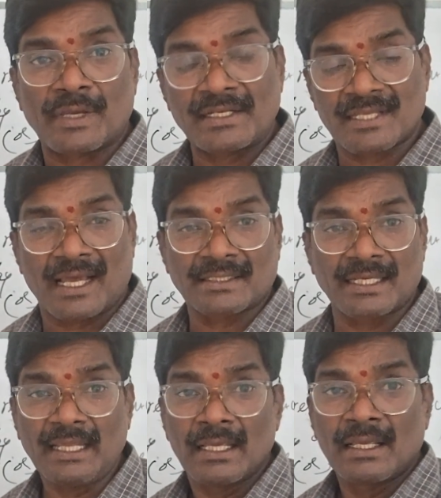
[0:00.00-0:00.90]

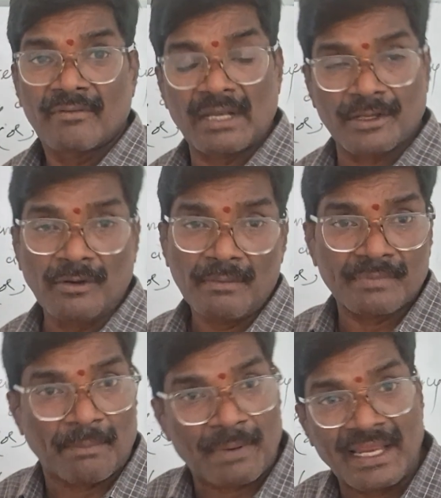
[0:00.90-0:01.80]
NCRT will give
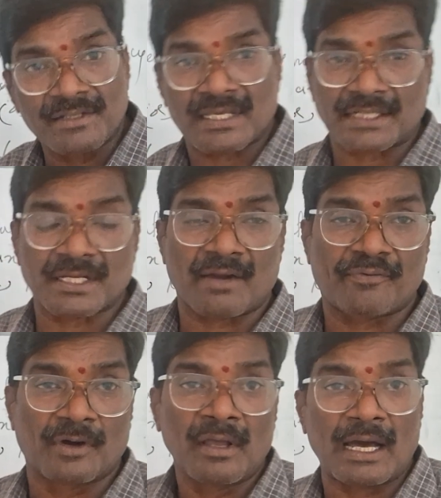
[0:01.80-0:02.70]
the plain structure
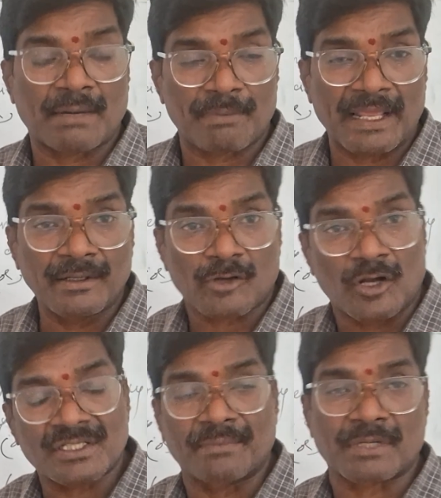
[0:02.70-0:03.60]
of or plain
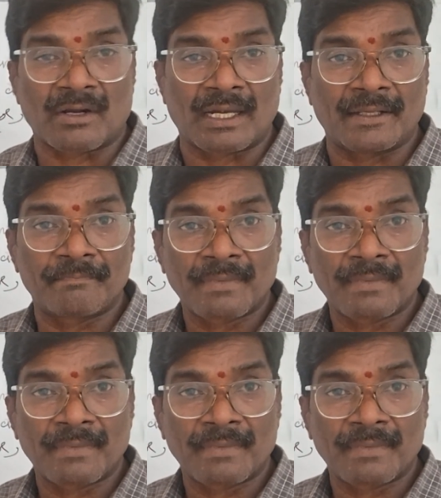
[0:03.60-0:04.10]
concept only.